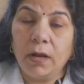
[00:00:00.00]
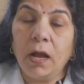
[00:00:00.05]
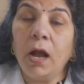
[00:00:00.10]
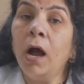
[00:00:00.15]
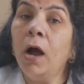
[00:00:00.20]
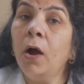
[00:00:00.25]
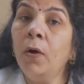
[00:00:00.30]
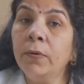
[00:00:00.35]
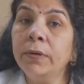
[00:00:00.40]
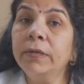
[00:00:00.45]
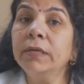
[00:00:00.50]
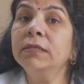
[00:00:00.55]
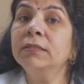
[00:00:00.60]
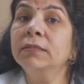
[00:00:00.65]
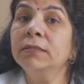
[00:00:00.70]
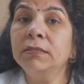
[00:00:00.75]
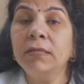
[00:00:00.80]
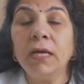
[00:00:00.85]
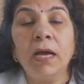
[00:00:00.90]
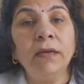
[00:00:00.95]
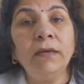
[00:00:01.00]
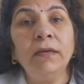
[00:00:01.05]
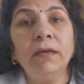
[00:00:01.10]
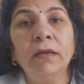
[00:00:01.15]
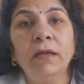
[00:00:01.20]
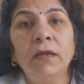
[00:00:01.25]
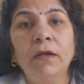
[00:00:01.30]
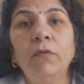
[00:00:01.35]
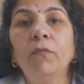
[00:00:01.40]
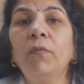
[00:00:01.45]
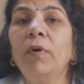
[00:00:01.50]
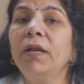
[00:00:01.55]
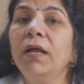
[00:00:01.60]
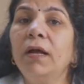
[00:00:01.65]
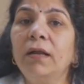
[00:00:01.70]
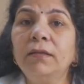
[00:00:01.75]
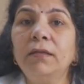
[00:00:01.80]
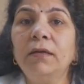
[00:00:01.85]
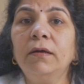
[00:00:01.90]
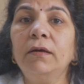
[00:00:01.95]
How it is done? What
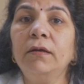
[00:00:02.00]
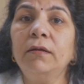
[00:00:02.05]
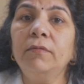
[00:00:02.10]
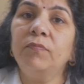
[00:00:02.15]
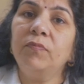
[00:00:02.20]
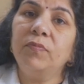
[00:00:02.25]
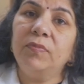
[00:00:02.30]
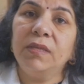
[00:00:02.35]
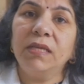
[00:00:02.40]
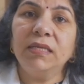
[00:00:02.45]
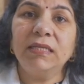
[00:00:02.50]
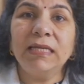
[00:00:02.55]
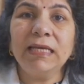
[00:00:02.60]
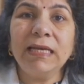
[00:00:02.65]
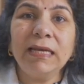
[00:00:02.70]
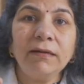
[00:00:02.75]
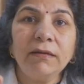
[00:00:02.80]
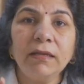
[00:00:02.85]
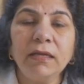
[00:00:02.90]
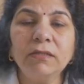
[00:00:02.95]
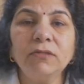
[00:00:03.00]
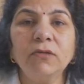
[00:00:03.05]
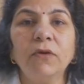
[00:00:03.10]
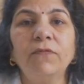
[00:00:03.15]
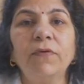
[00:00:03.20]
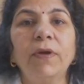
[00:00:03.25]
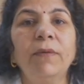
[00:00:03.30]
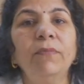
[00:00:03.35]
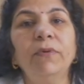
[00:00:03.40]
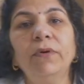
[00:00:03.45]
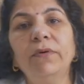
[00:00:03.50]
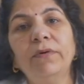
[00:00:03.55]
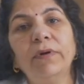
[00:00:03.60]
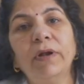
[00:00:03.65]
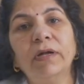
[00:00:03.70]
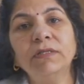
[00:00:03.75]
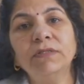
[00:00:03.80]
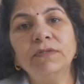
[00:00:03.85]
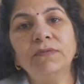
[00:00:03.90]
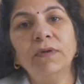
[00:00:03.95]
are the nitty-gritties of embryo
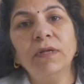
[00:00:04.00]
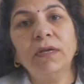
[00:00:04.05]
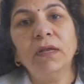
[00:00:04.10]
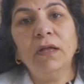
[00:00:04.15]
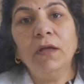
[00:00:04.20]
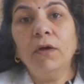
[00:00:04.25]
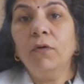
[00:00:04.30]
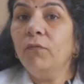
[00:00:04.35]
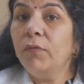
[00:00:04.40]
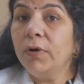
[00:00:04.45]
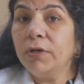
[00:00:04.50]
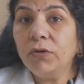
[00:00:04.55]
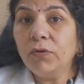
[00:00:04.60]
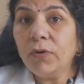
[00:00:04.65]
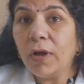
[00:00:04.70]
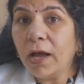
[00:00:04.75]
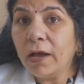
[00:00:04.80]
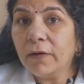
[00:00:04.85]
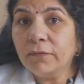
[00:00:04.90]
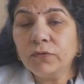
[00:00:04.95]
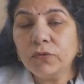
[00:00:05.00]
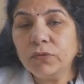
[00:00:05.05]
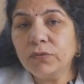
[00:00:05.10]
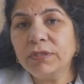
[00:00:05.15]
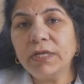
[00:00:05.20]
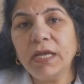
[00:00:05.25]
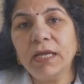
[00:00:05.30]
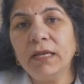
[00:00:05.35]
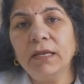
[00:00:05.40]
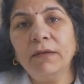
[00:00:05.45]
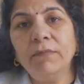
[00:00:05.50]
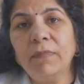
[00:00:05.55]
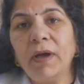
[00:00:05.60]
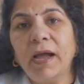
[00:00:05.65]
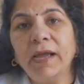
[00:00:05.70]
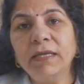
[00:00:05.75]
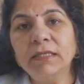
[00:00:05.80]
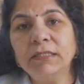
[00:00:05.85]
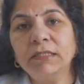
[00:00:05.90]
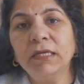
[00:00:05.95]
transfer? What you have to take in
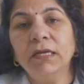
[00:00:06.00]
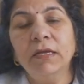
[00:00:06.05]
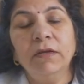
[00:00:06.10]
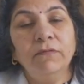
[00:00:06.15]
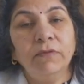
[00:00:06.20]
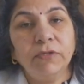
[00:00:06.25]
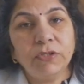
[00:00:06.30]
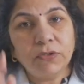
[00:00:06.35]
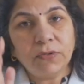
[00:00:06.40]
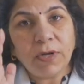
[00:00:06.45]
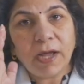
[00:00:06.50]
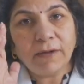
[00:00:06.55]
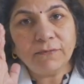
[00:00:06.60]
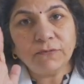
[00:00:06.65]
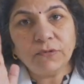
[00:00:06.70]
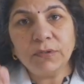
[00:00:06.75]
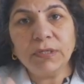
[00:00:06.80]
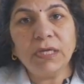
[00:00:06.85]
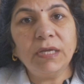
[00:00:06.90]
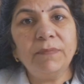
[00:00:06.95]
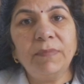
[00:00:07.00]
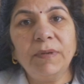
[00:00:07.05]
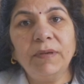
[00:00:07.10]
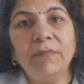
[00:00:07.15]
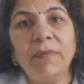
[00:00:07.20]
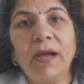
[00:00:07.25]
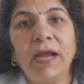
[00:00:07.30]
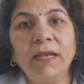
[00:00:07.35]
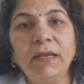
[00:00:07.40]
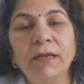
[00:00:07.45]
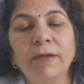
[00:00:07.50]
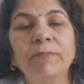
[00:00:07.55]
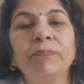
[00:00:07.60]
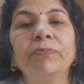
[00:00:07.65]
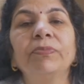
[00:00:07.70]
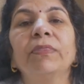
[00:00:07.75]
mind, what you have to keep in mind?